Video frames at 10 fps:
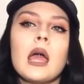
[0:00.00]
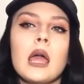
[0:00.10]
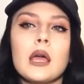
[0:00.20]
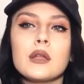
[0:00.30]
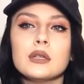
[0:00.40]

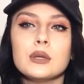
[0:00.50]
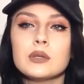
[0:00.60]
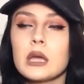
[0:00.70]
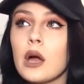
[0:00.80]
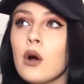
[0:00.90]
and she
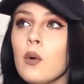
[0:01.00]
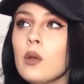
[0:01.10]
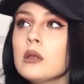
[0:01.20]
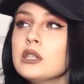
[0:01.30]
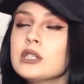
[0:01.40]
was like,
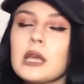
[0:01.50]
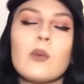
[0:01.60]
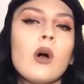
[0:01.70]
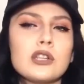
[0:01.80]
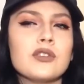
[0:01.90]
oh, just like
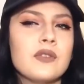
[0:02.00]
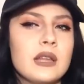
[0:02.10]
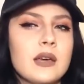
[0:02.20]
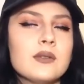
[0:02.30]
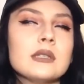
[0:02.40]
watch her
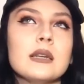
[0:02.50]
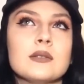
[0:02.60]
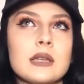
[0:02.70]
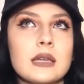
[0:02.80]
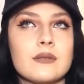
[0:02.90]
videos. And I
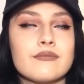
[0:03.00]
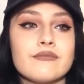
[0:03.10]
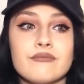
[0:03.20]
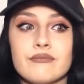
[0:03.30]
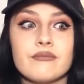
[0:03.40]
was like,
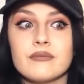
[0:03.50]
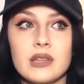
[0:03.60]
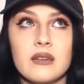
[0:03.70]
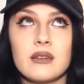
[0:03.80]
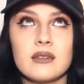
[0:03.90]

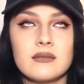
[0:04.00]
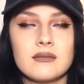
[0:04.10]
okay.